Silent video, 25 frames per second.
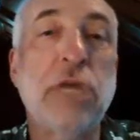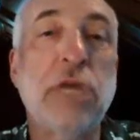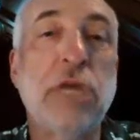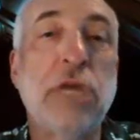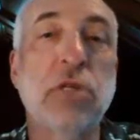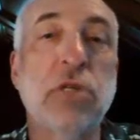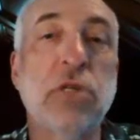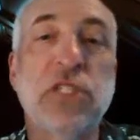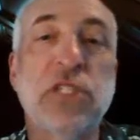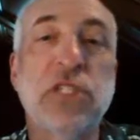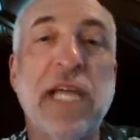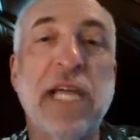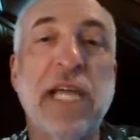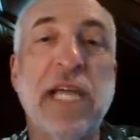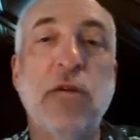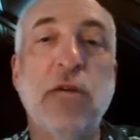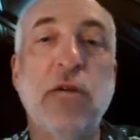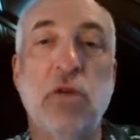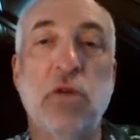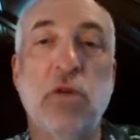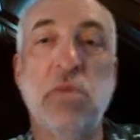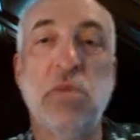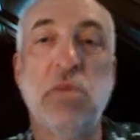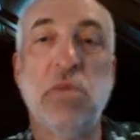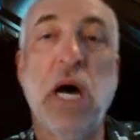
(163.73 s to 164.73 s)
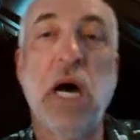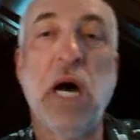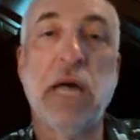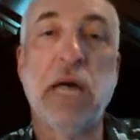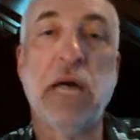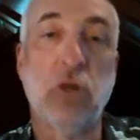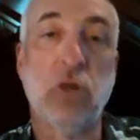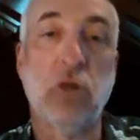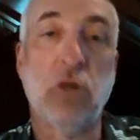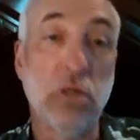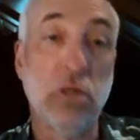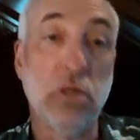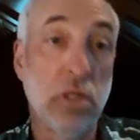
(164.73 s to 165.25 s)
A general second-order
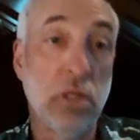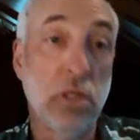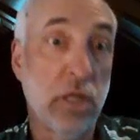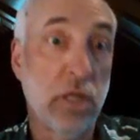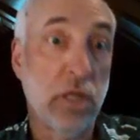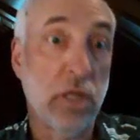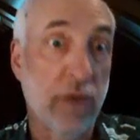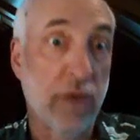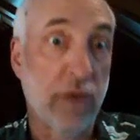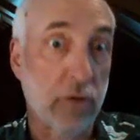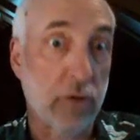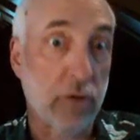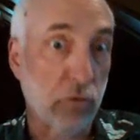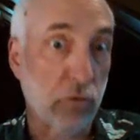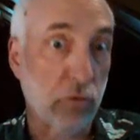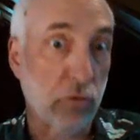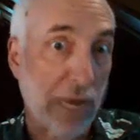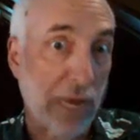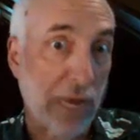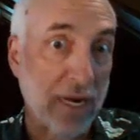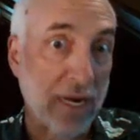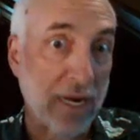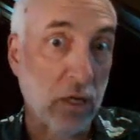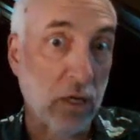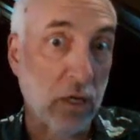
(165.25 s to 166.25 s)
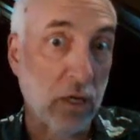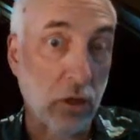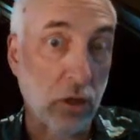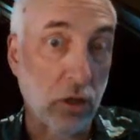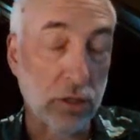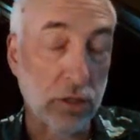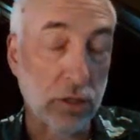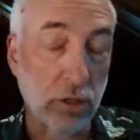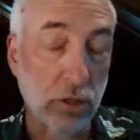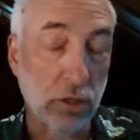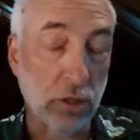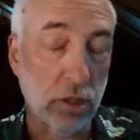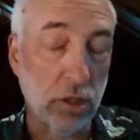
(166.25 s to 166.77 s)
model, if I were to write out
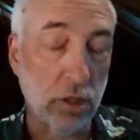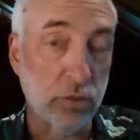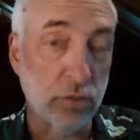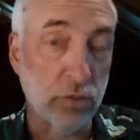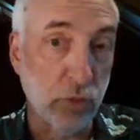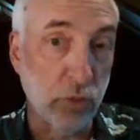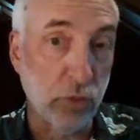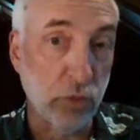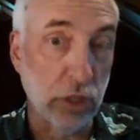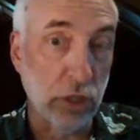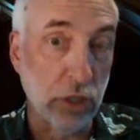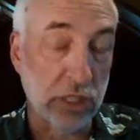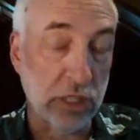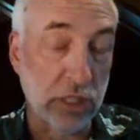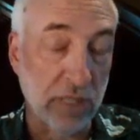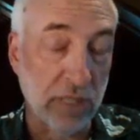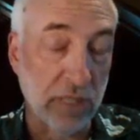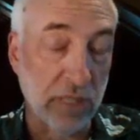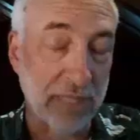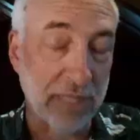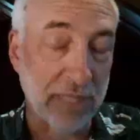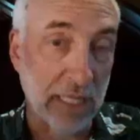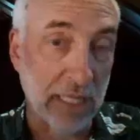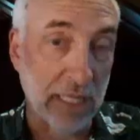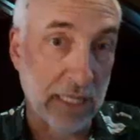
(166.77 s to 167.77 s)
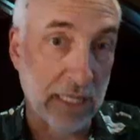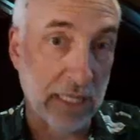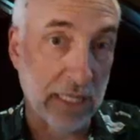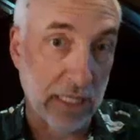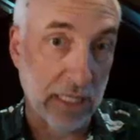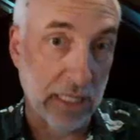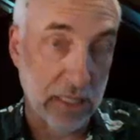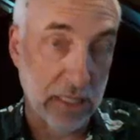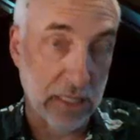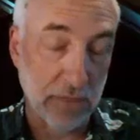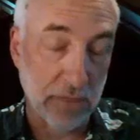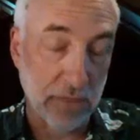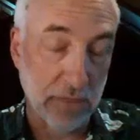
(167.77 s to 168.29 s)
all the terms, would look something
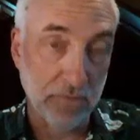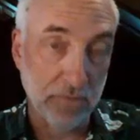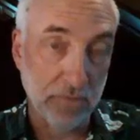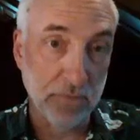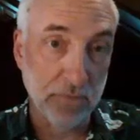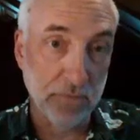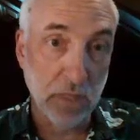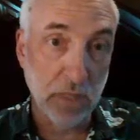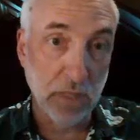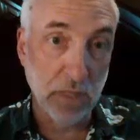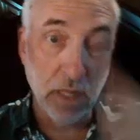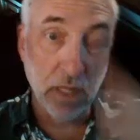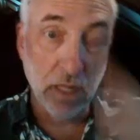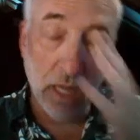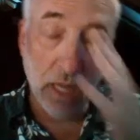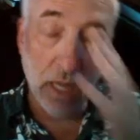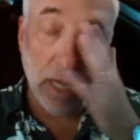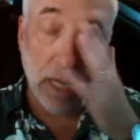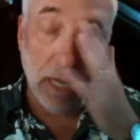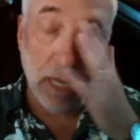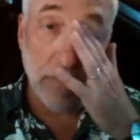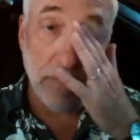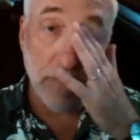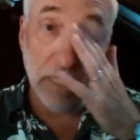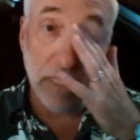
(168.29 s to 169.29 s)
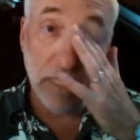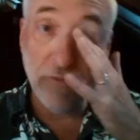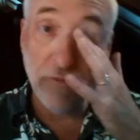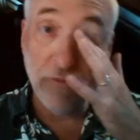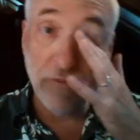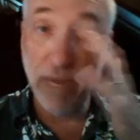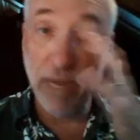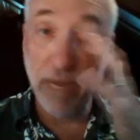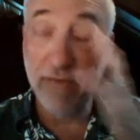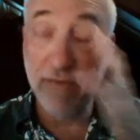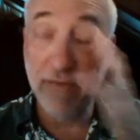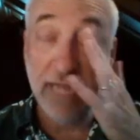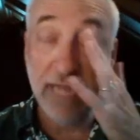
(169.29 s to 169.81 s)
like this.
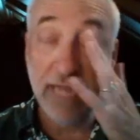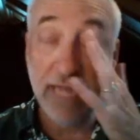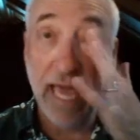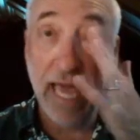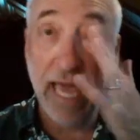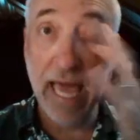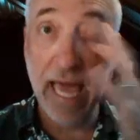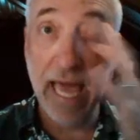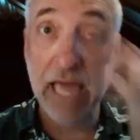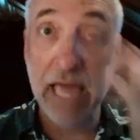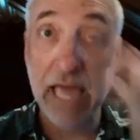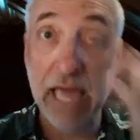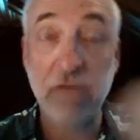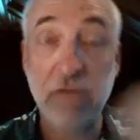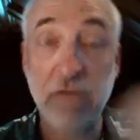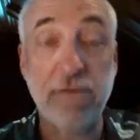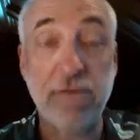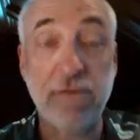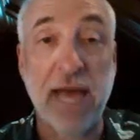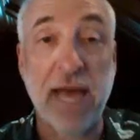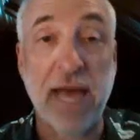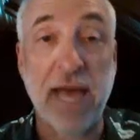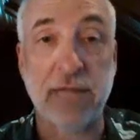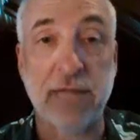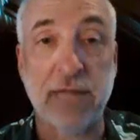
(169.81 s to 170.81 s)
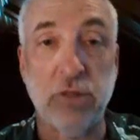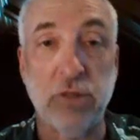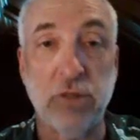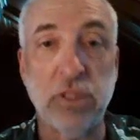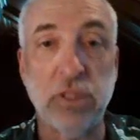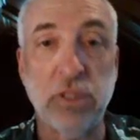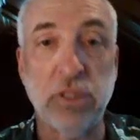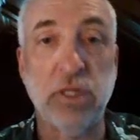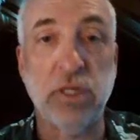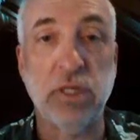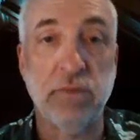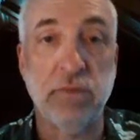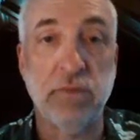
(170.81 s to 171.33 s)
If we have k
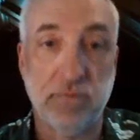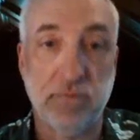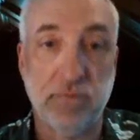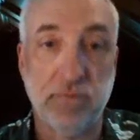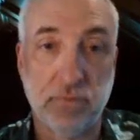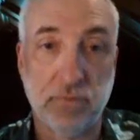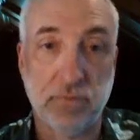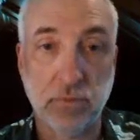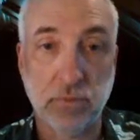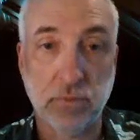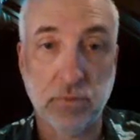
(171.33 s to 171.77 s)
factors,